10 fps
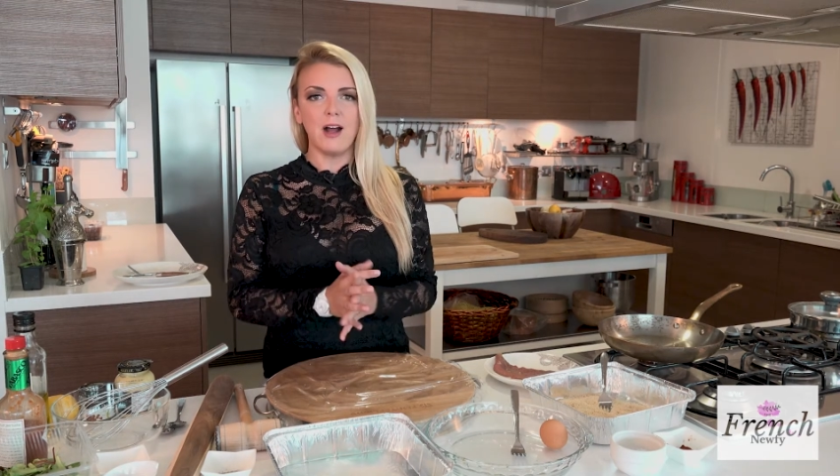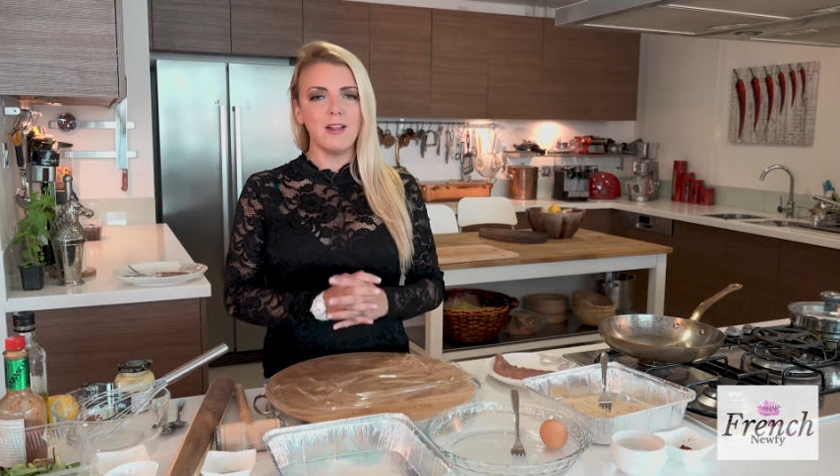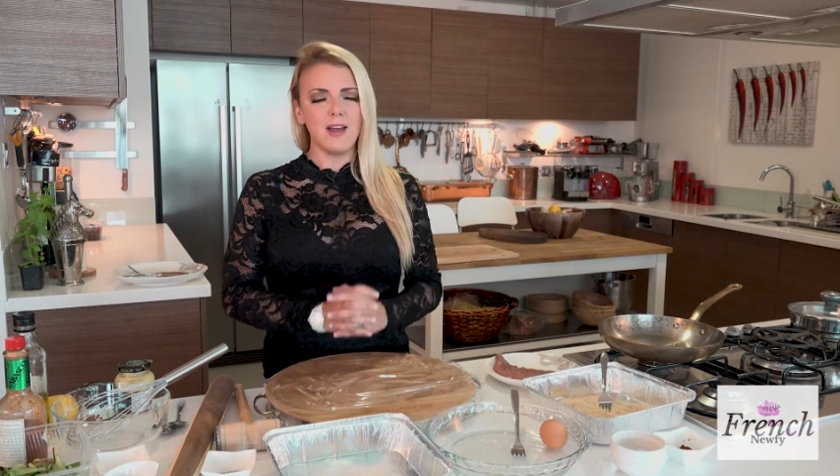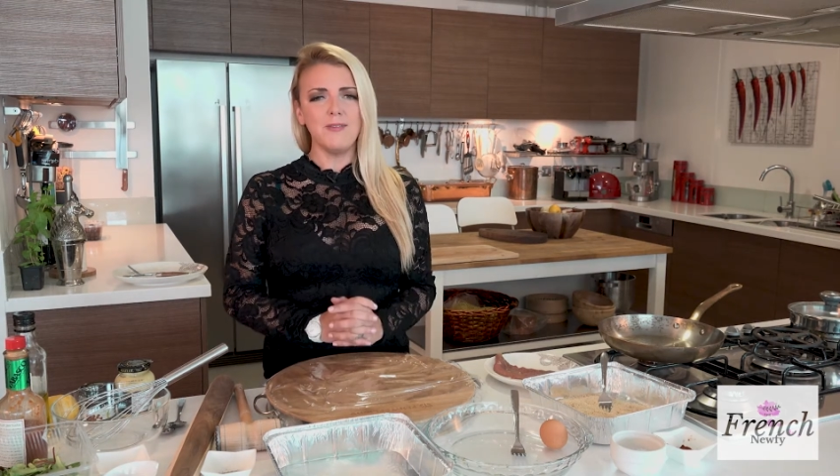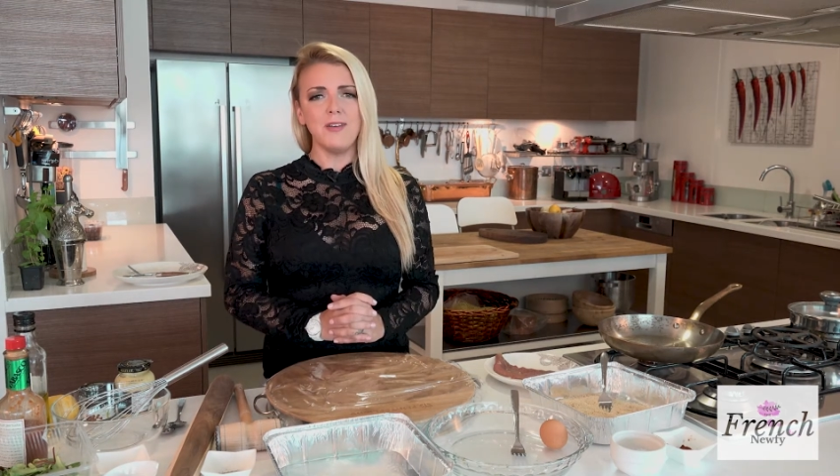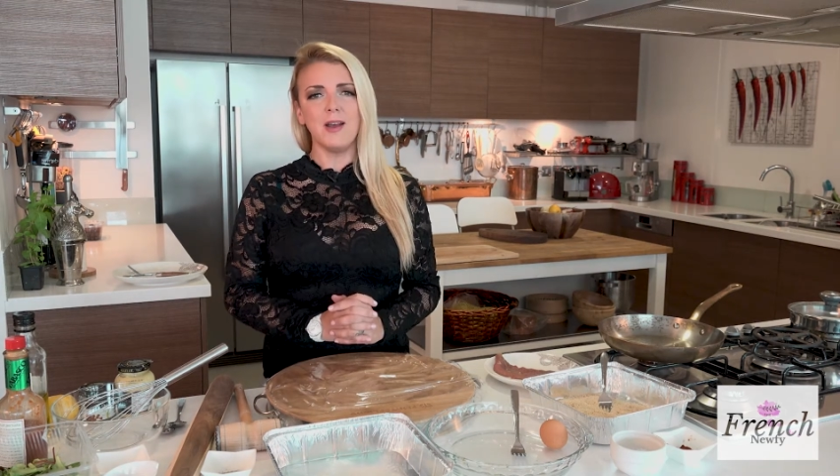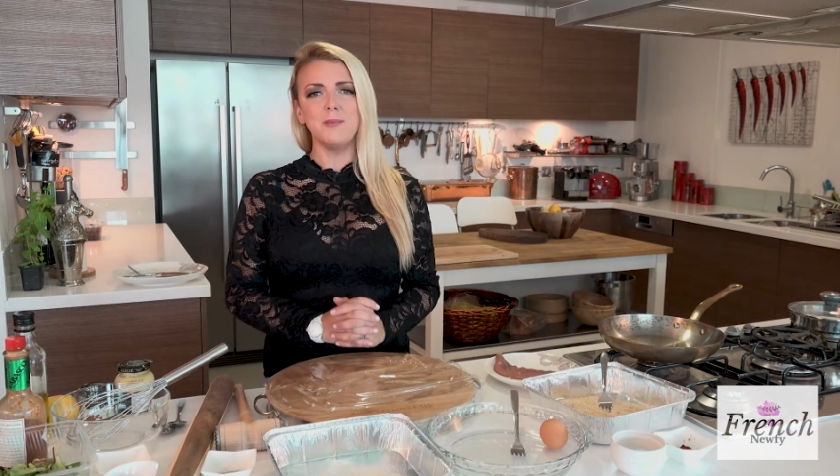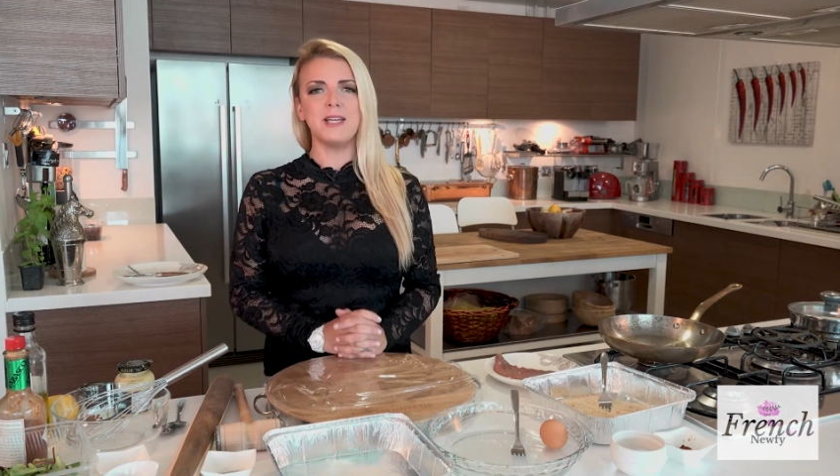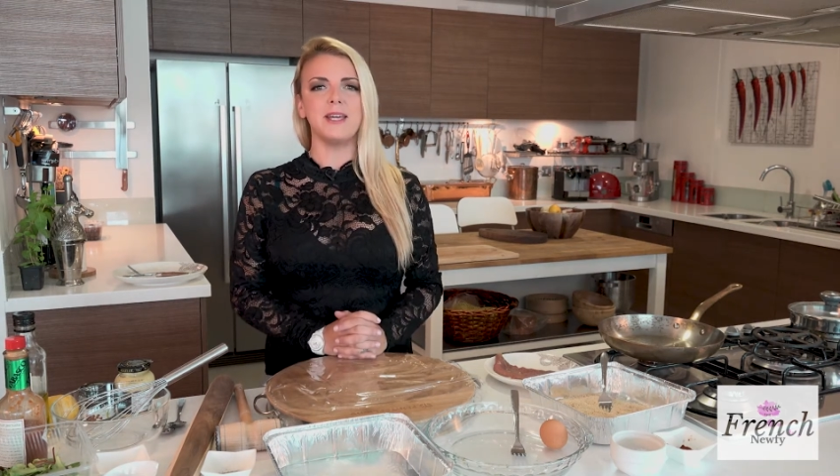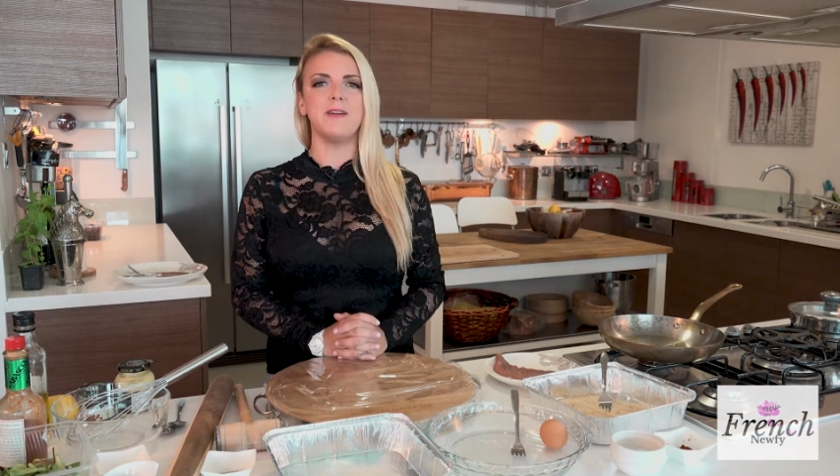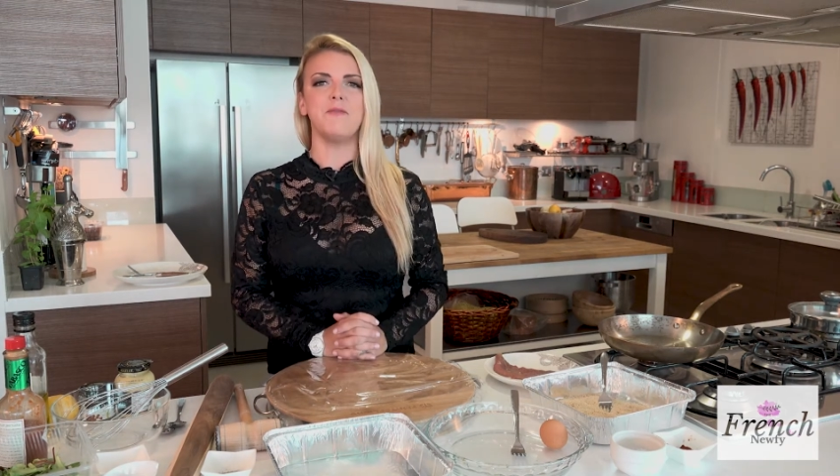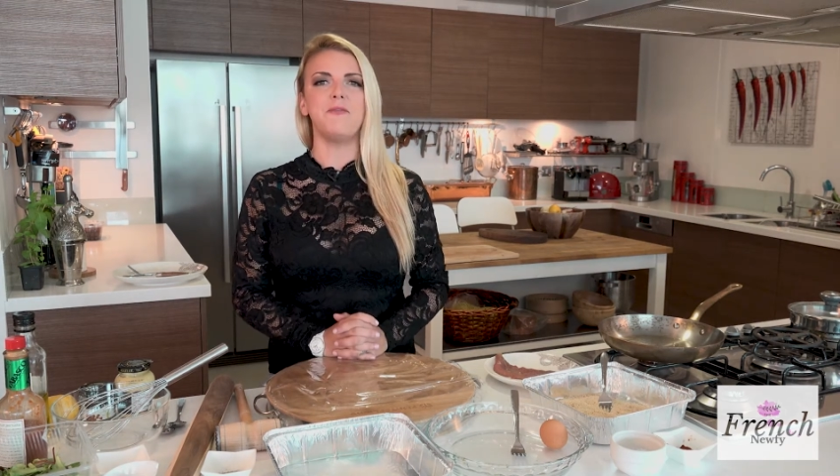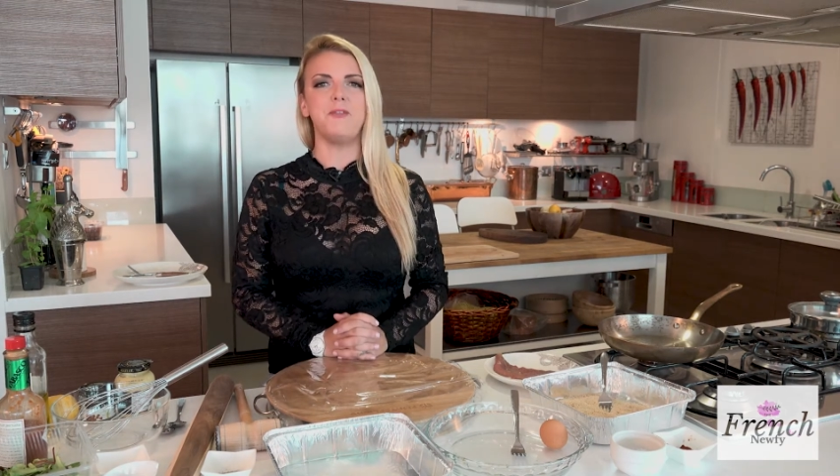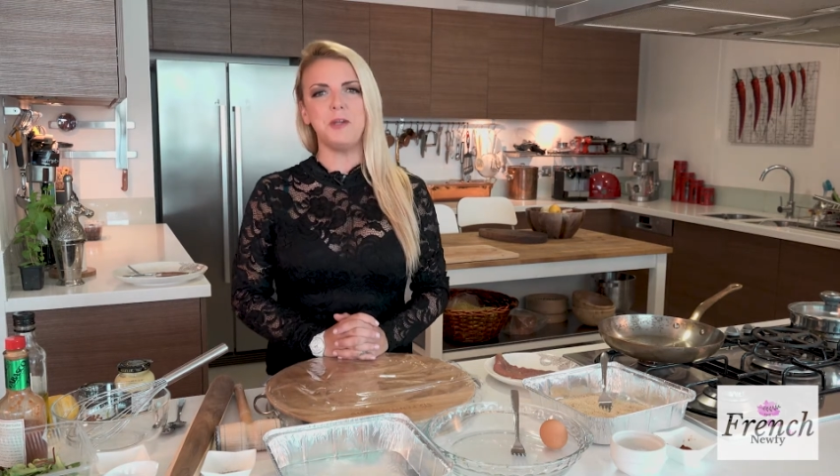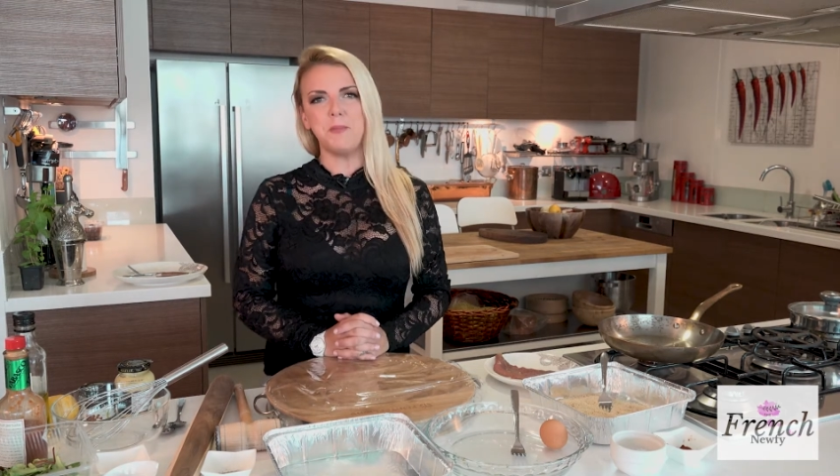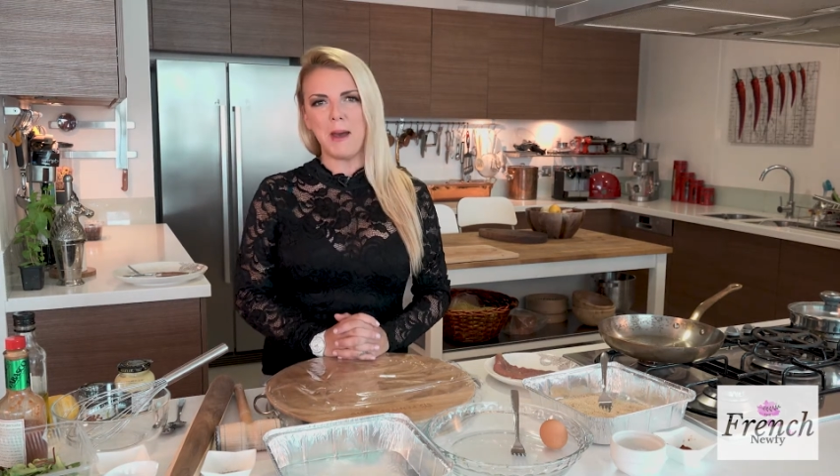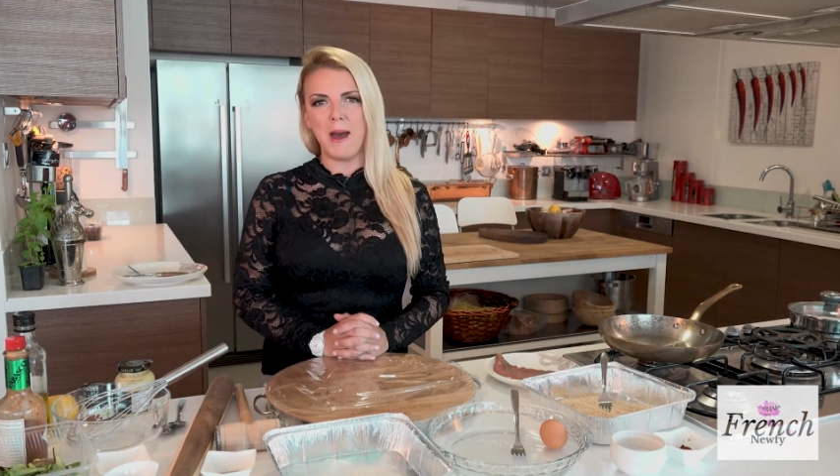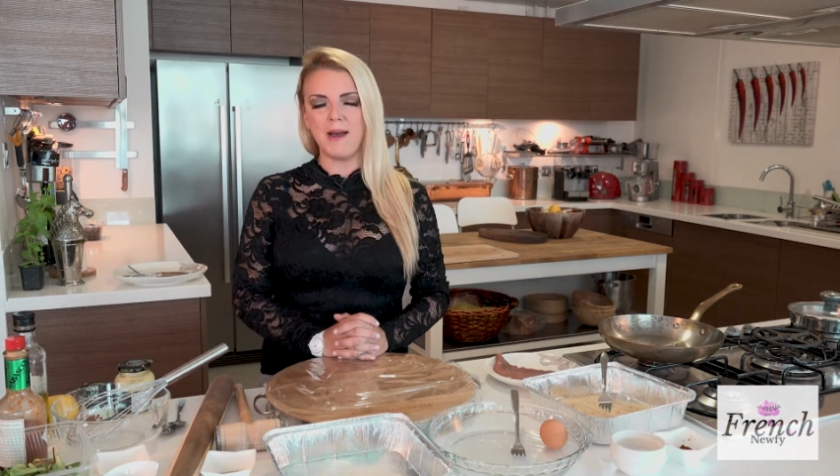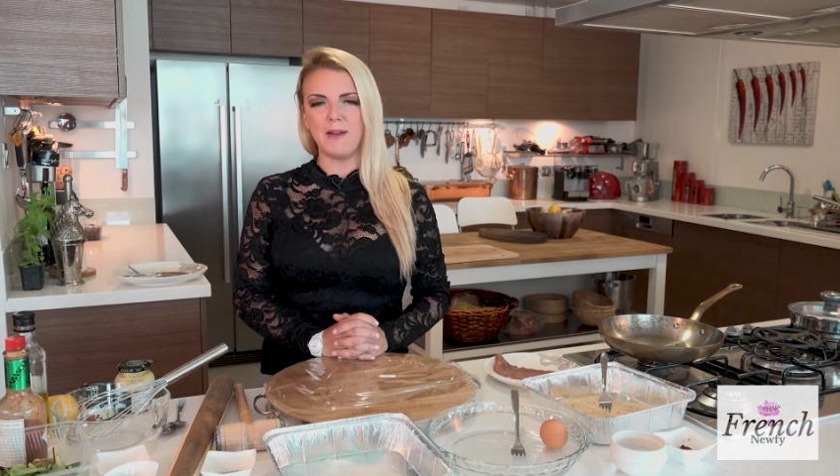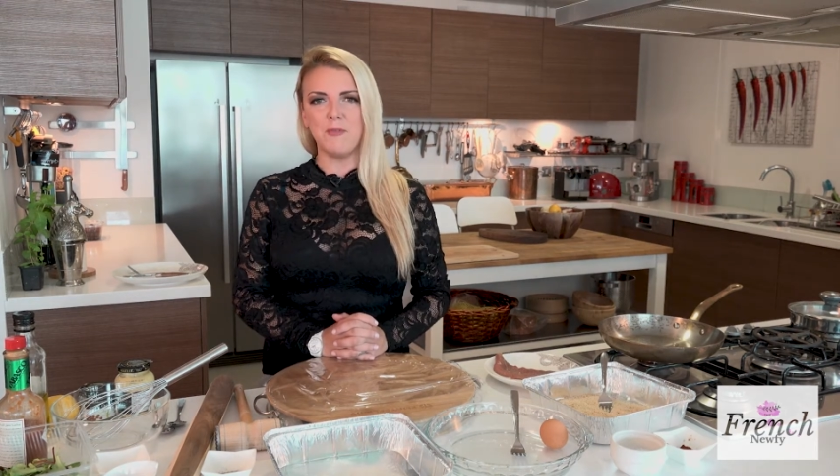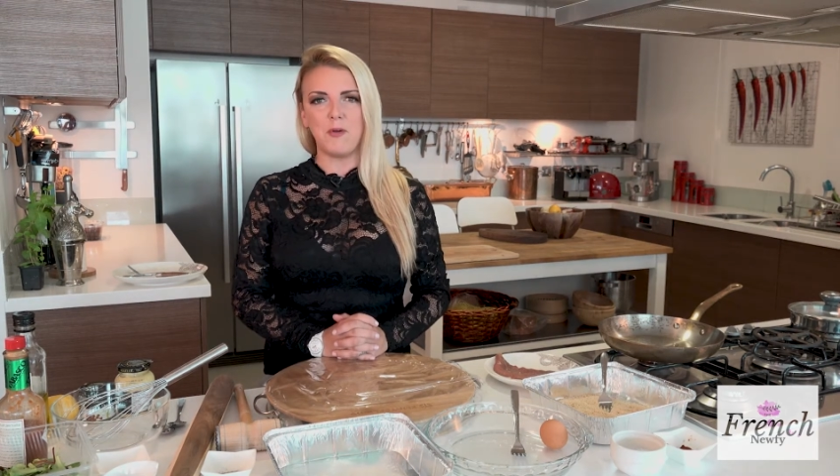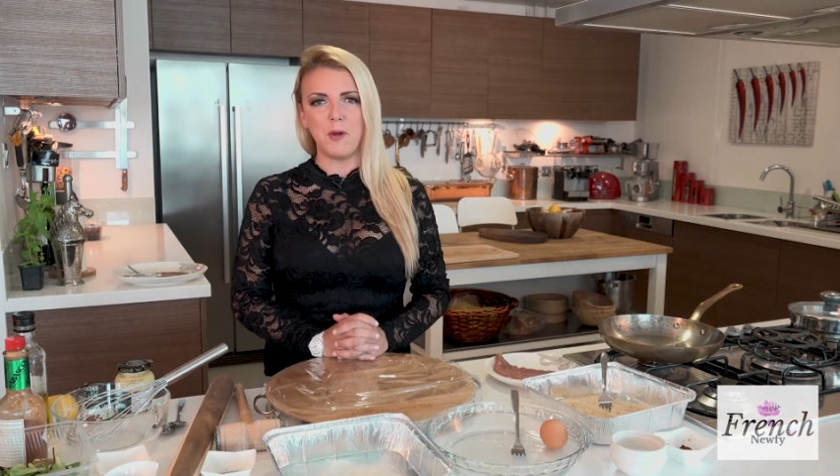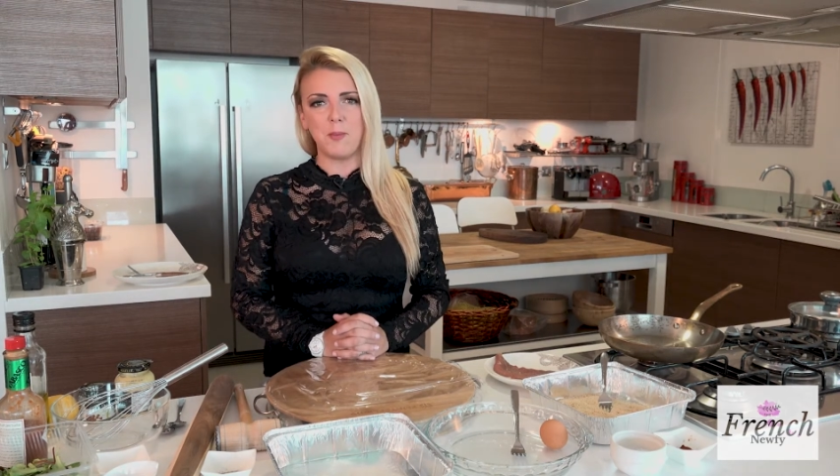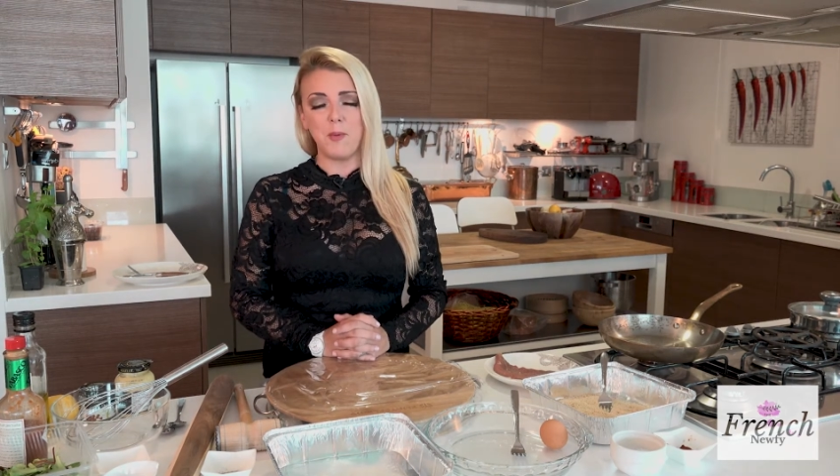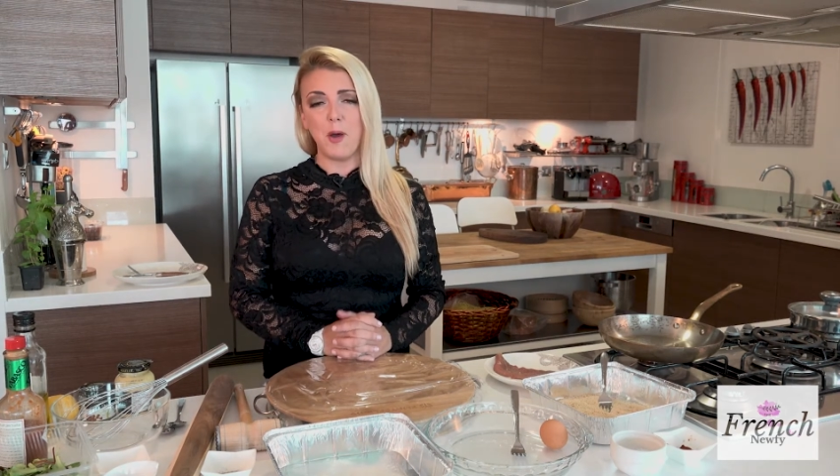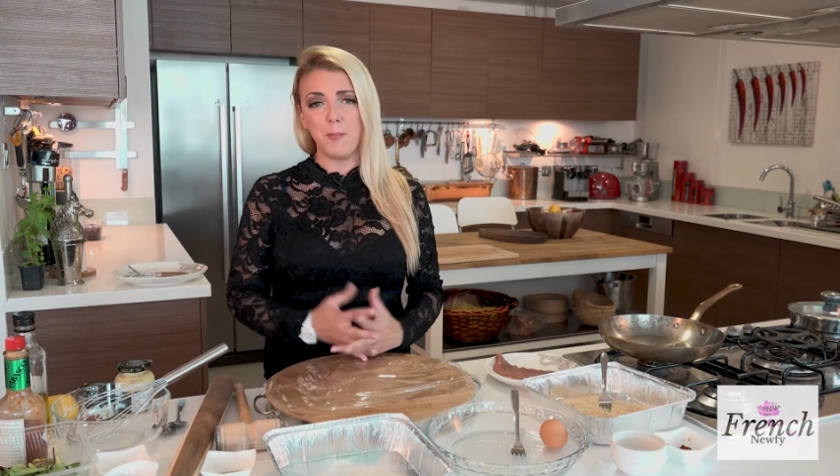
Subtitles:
A lot of times I get feedback from